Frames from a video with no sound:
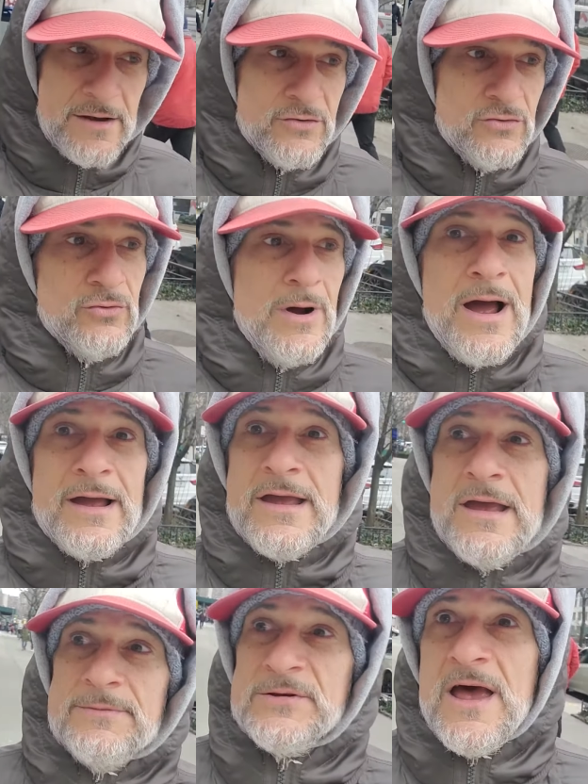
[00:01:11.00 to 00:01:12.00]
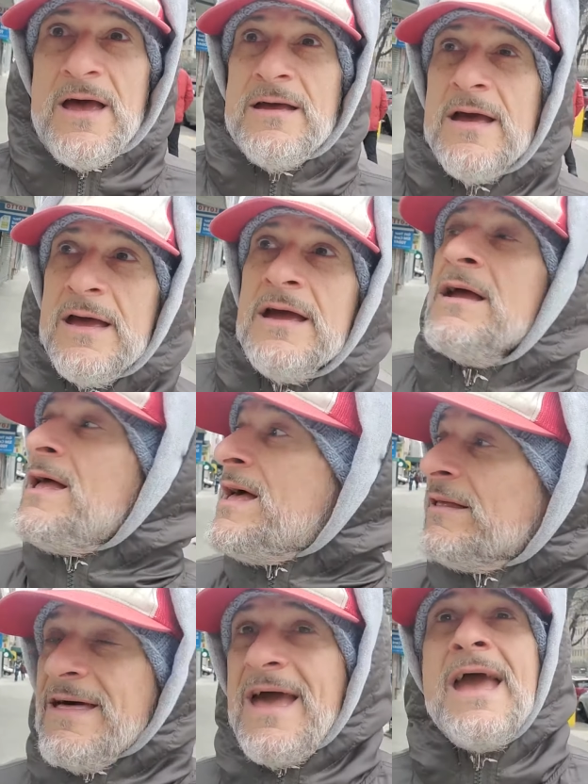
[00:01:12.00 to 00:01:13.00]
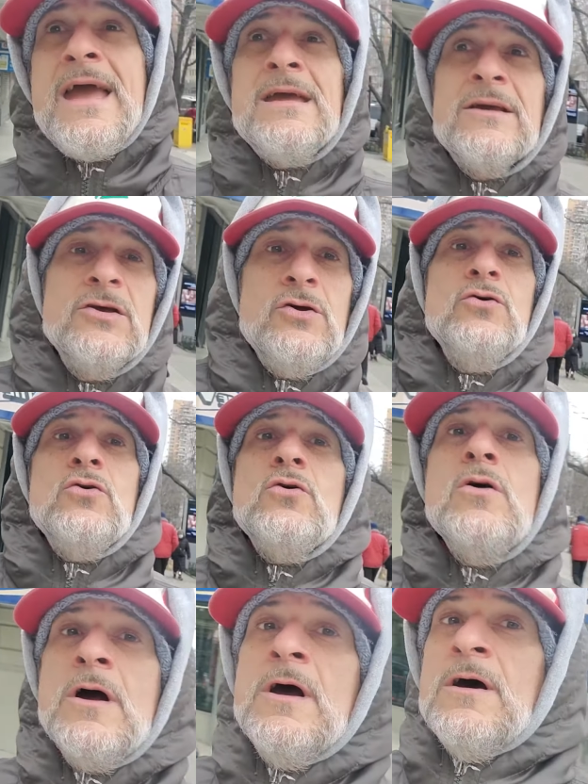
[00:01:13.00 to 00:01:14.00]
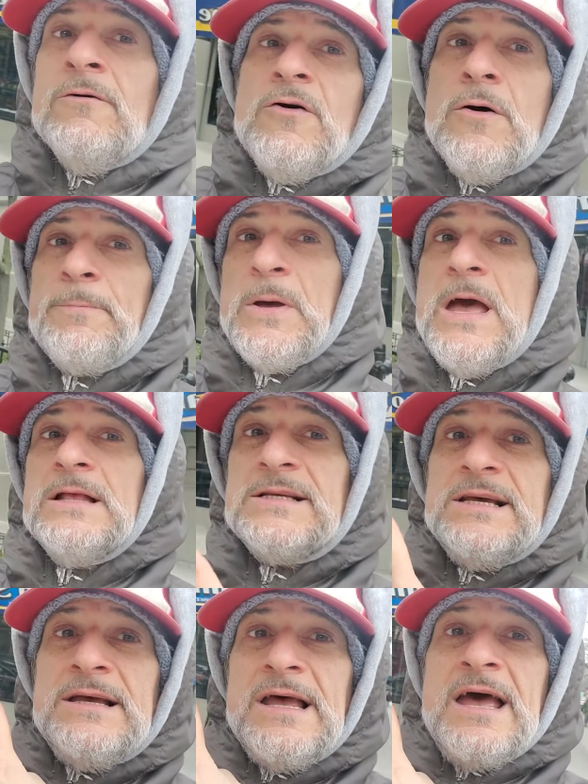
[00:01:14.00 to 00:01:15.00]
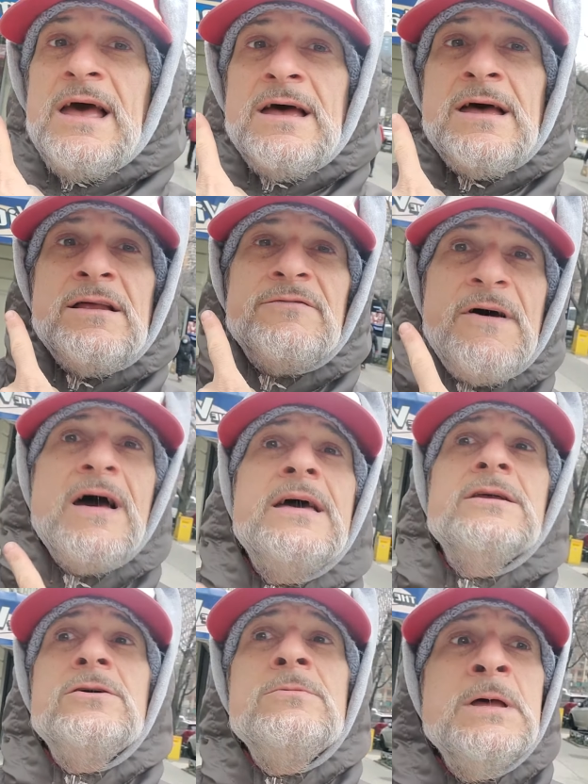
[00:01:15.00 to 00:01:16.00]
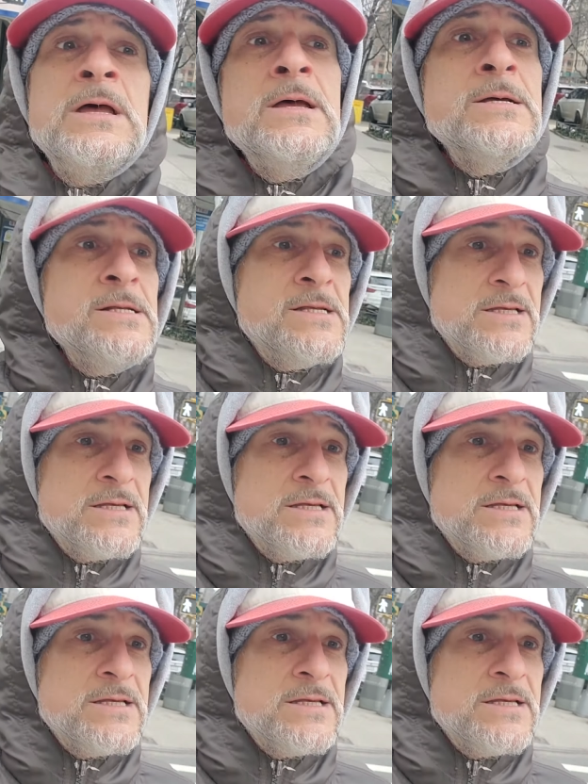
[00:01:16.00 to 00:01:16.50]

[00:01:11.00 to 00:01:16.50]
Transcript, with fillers: do, I keep saying thank you for pizza and vitamins.